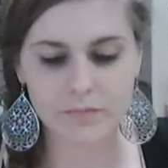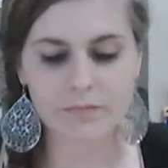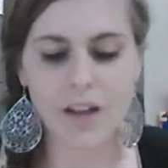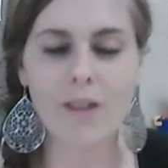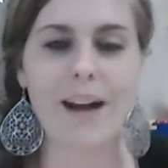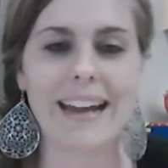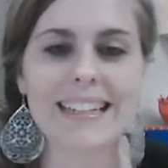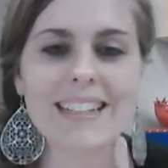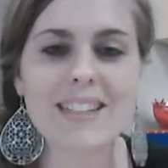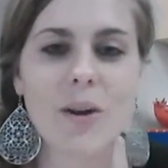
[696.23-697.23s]
All right,
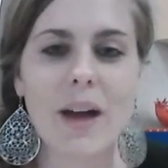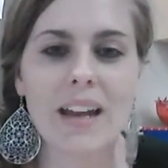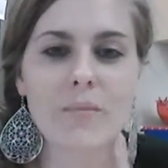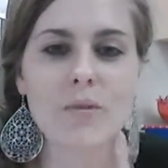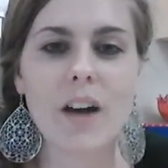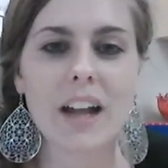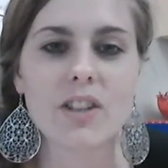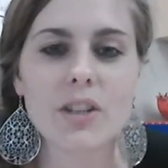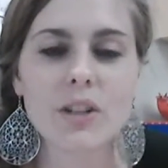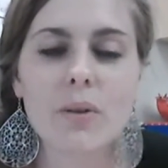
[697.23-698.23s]
let's go ahead and move on
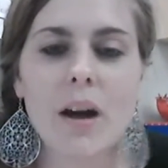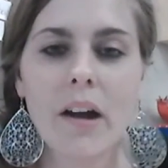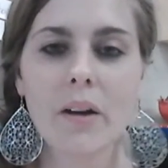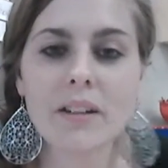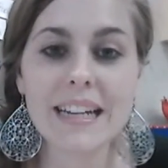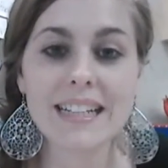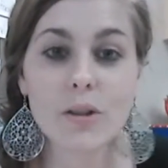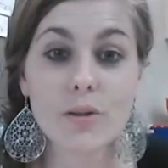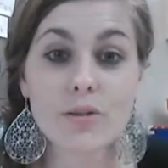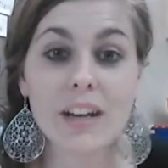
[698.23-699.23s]
to our day
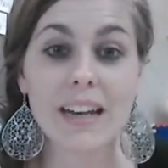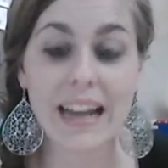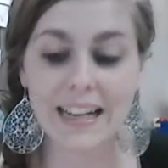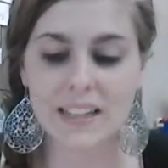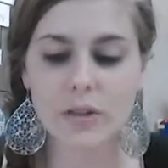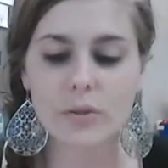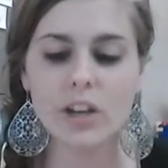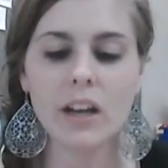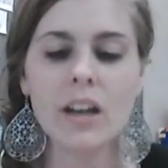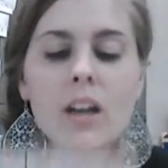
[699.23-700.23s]
solution and night
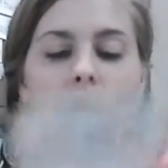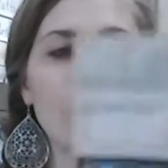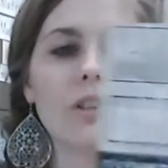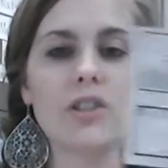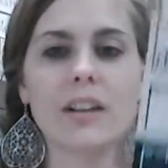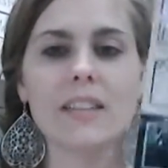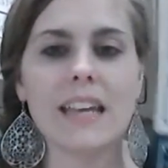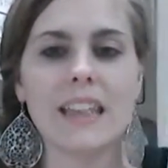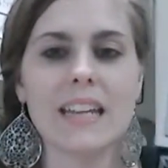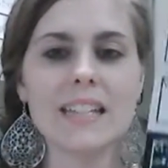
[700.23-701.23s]
solution, which looks
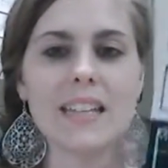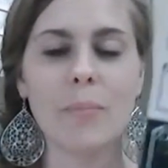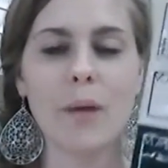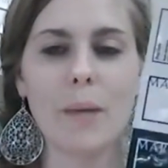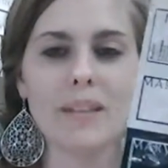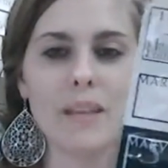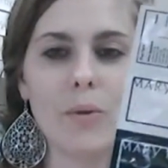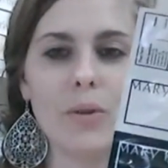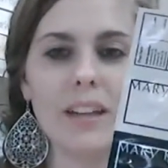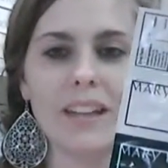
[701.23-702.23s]
like this. I promise I'm
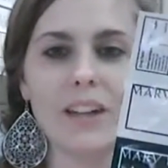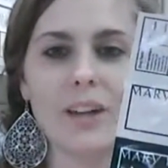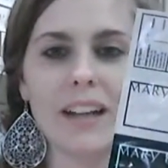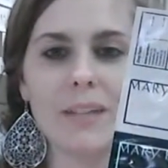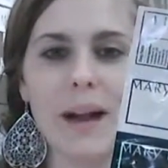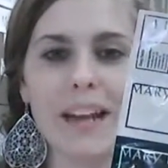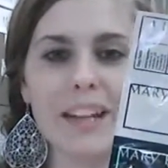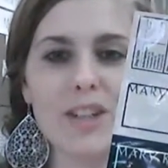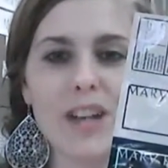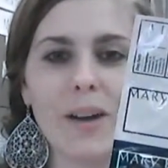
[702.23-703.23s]
holding the correct
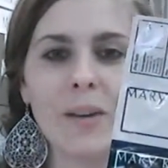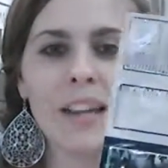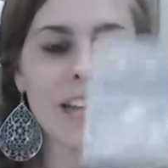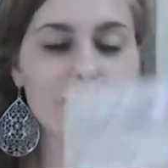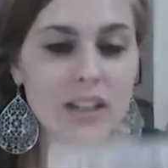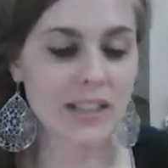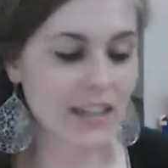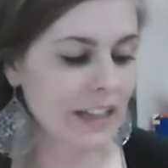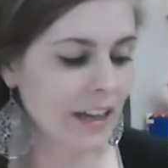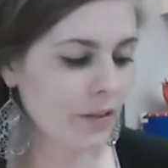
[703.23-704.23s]
package now. Just to
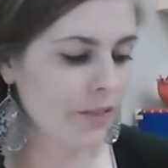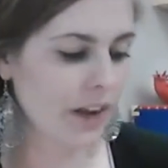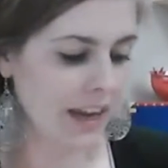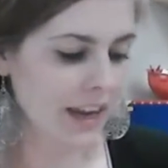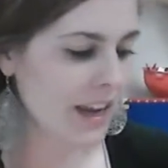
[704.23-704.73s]
clarify,